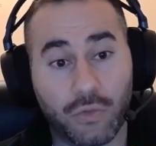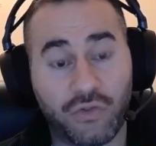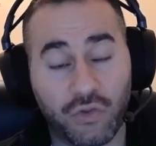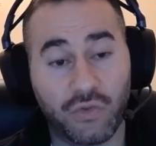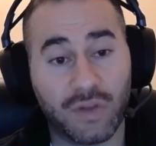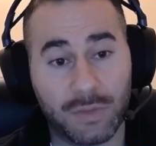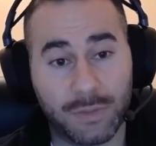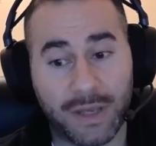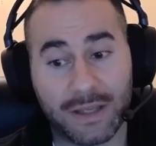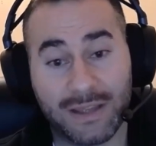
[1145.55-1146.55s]
or sue
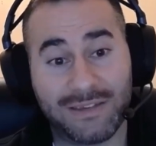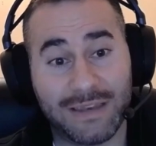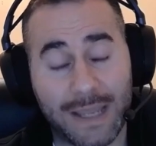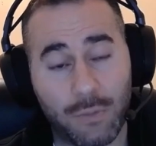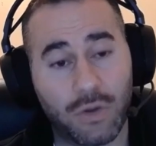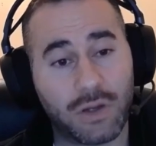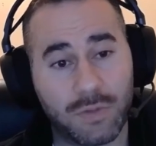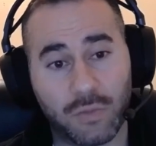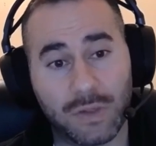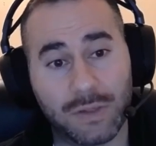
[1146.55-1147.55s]
somebody back. It's a network
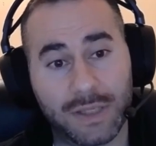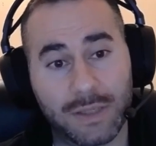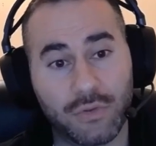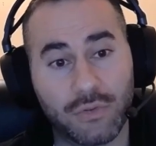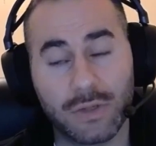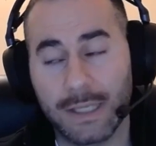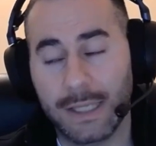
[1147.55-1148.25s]
between people.